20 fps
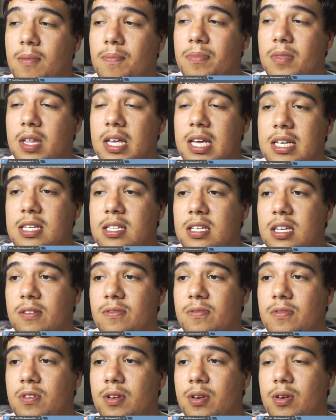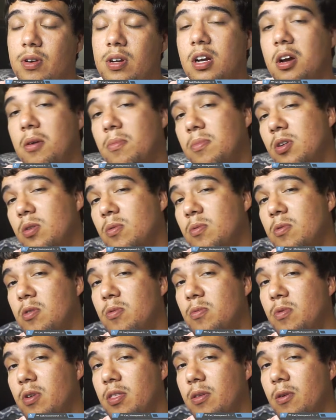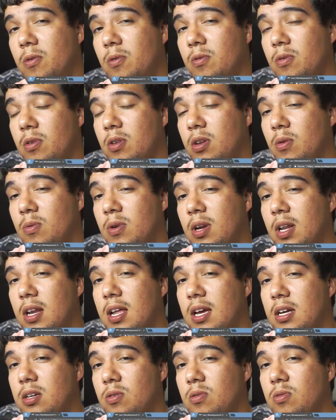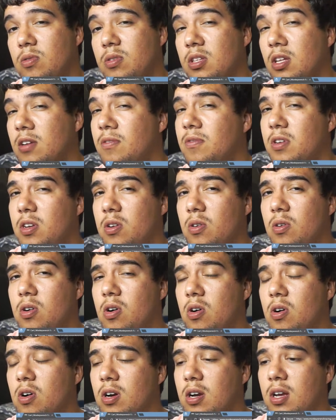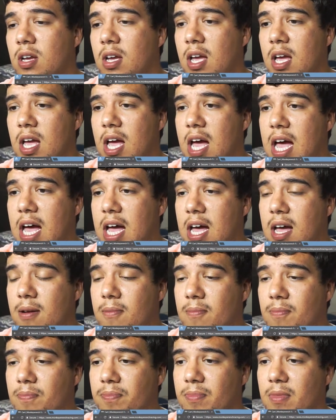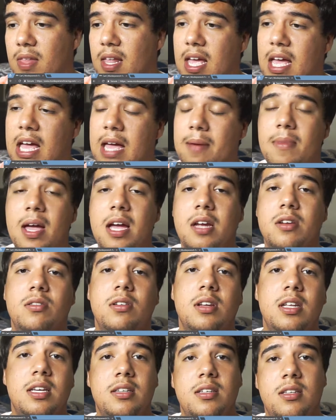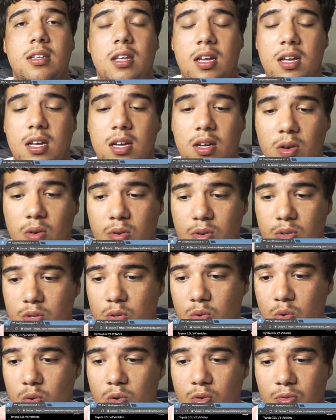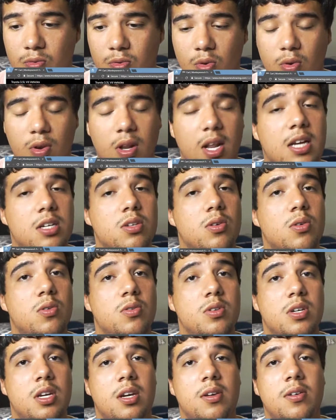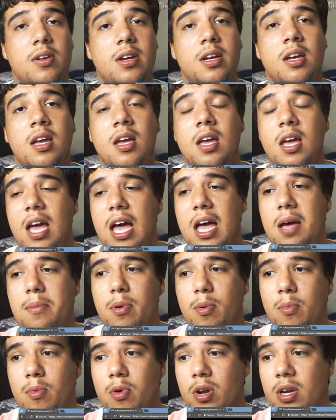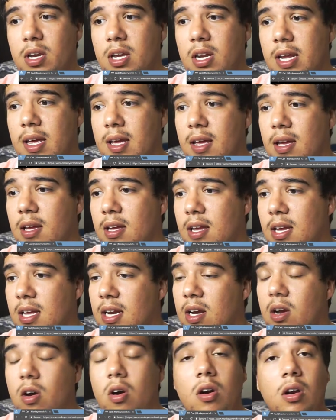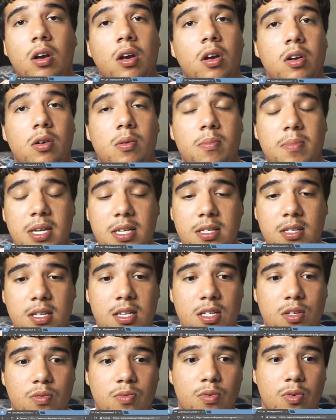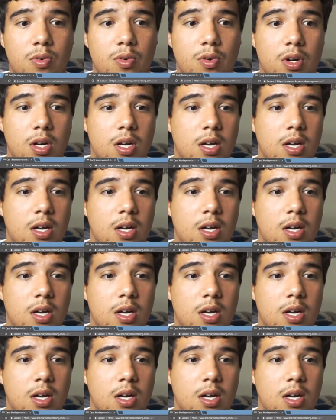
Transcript: is if you're comfortable with doing electrical stuff on your car. I'm actually going to school for electrical engineering. I've been working in a car auto business for